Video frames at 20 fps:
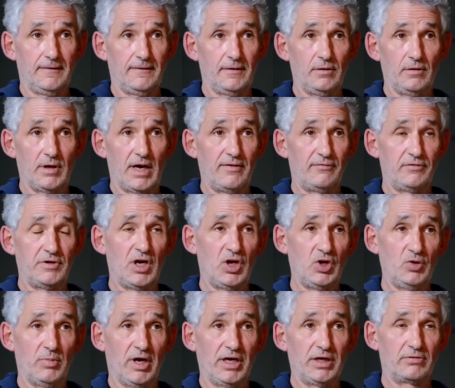who have
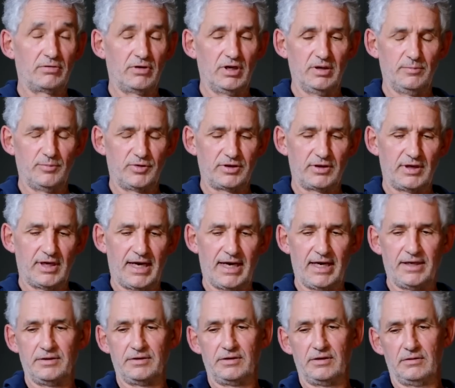no microbes,
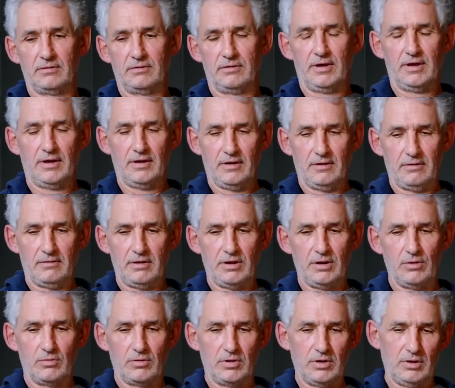and
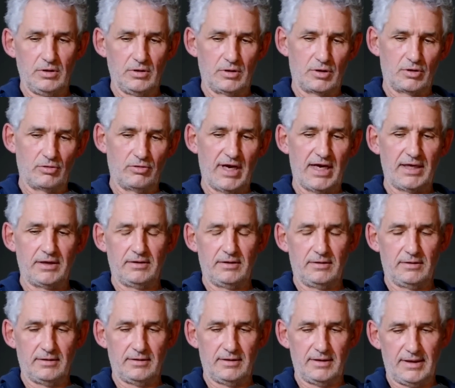you create
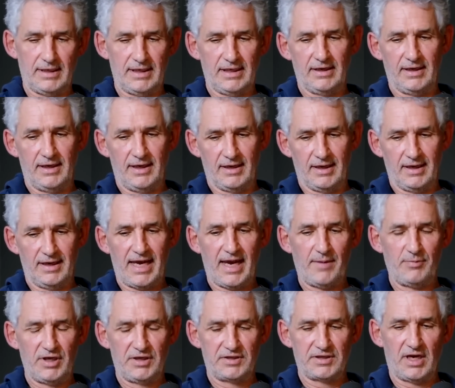in a
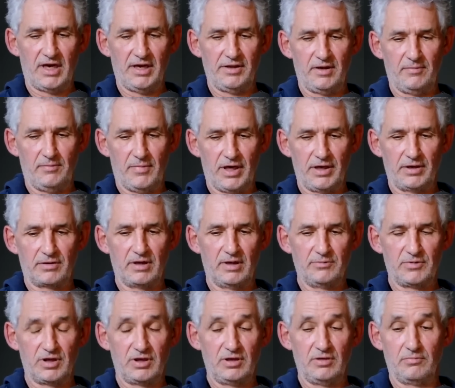lab these other
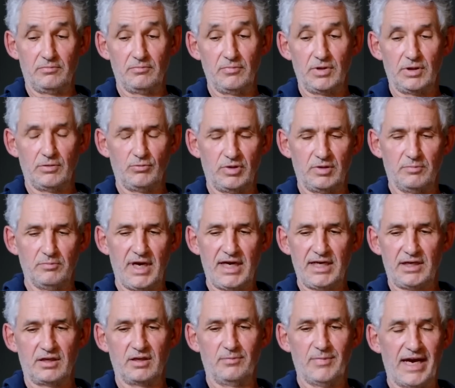microbes that you would
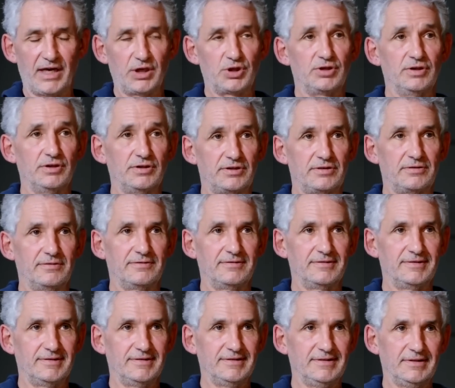make them anxious,
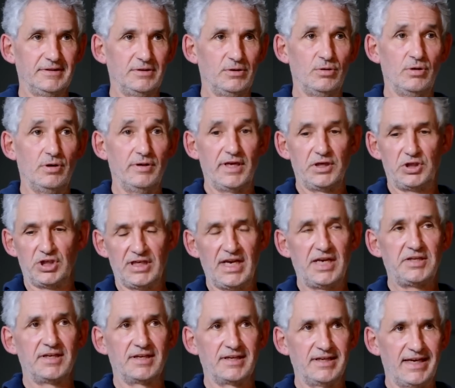or they're
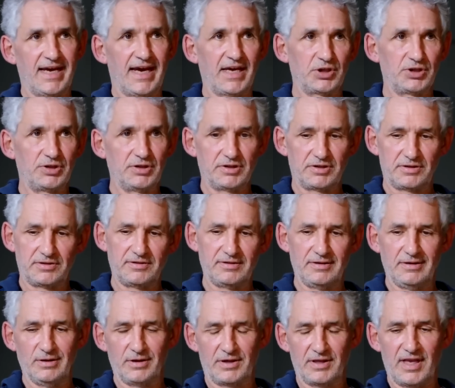genetically anxious.
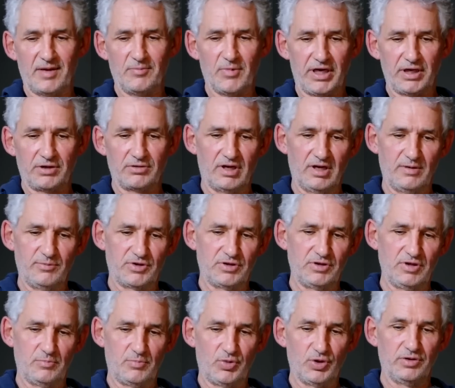You look at their microbes
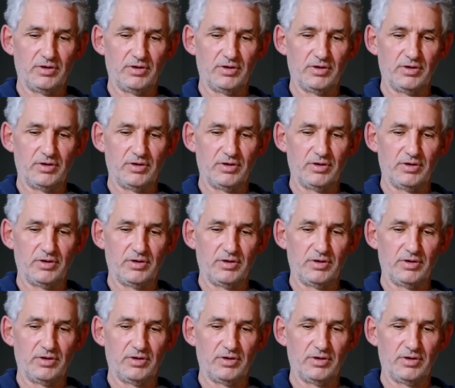and you